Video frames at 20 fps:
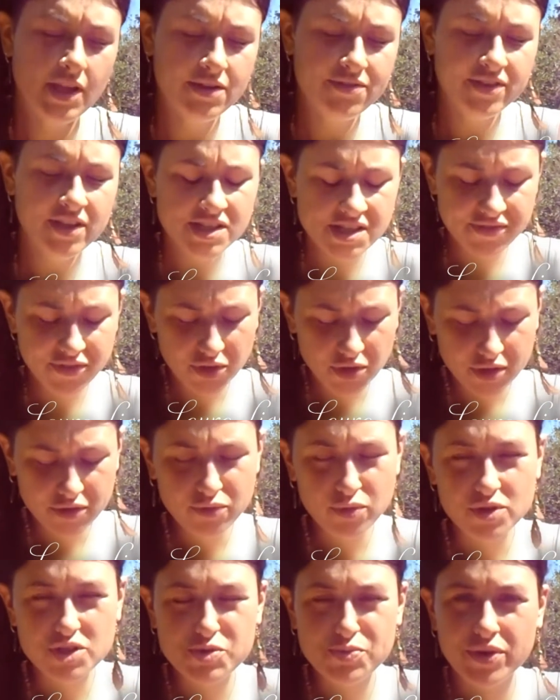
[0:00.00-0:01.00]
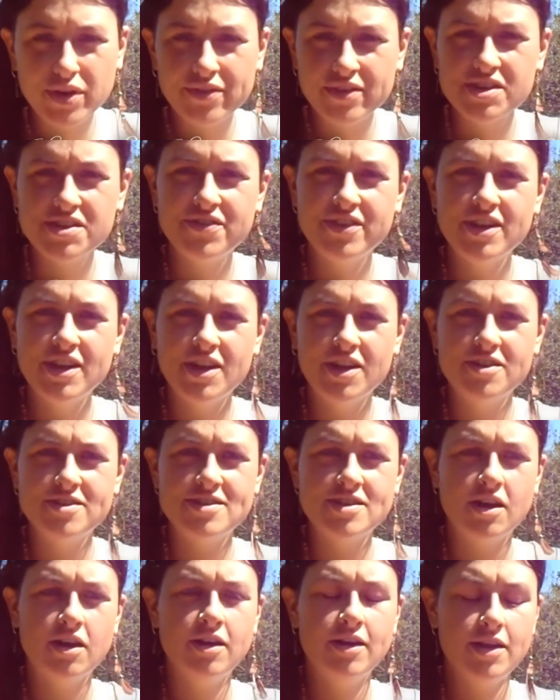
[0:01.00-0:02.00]
For those of you who have watched previous videos,
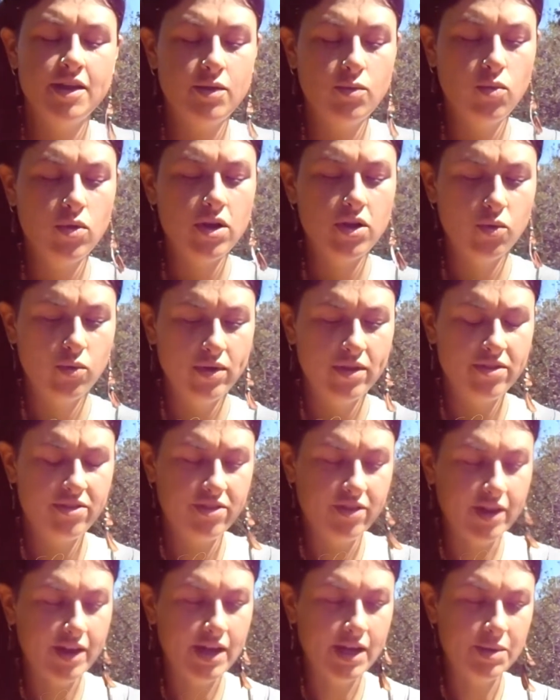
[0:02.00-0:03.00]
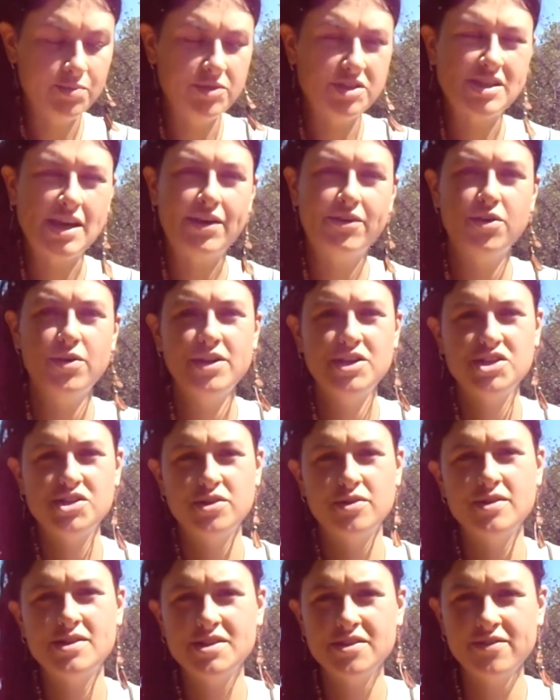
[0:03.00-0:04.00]
I work with the tarot
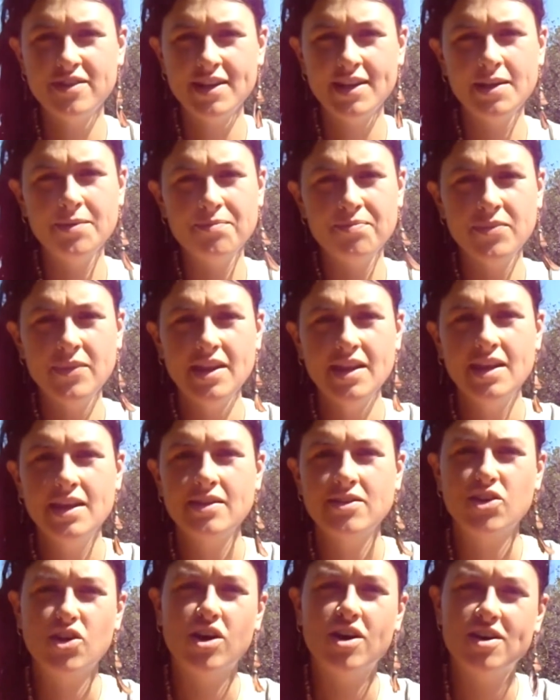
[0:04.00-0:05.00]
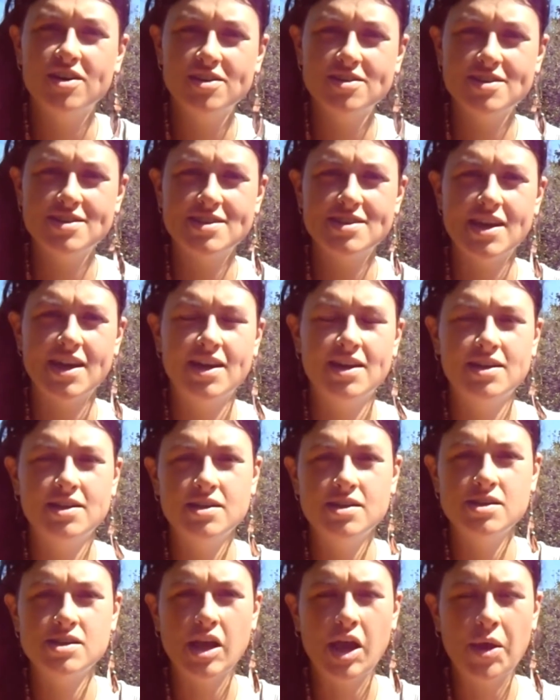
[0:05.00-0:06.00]
intuitively, the cards,
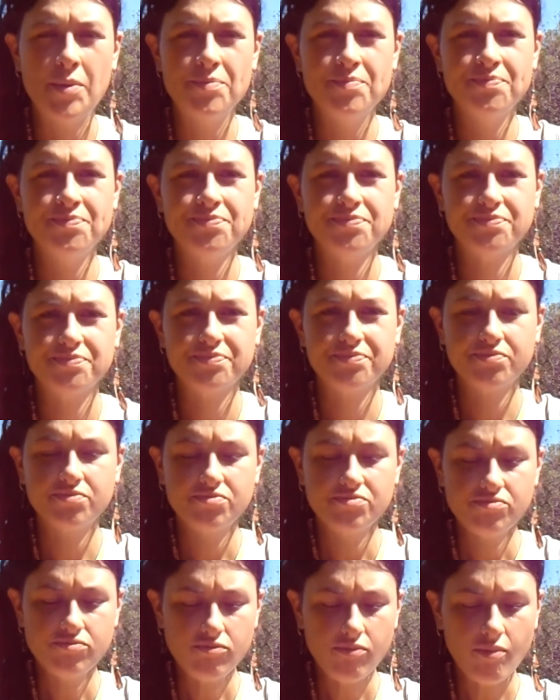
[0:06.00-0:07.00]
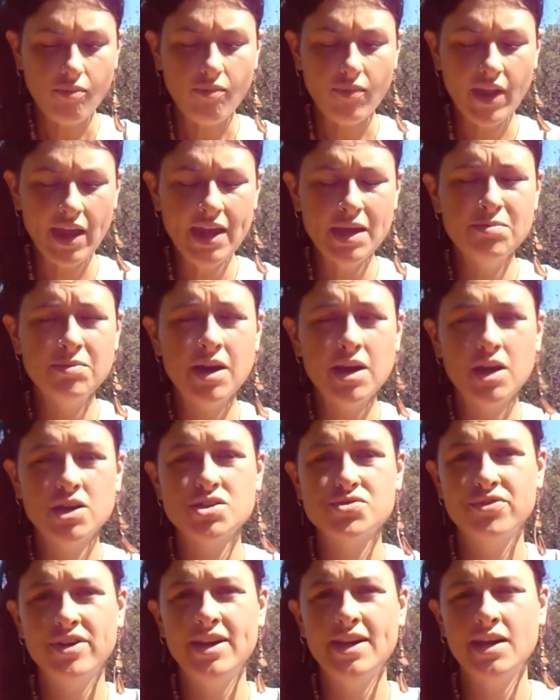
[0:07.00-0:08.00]
and in my
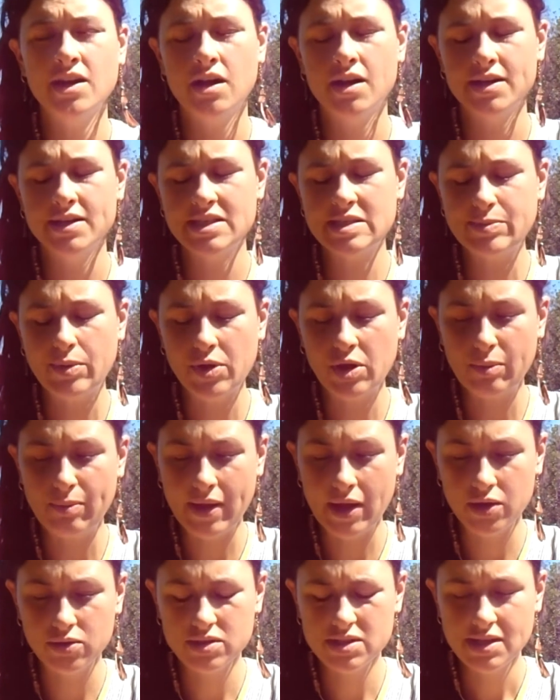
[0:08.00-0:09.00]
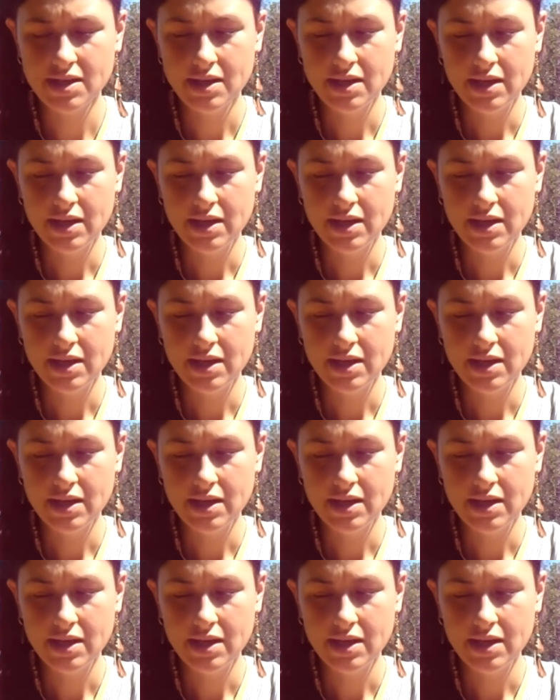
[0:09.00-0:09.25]
last reading I spoke about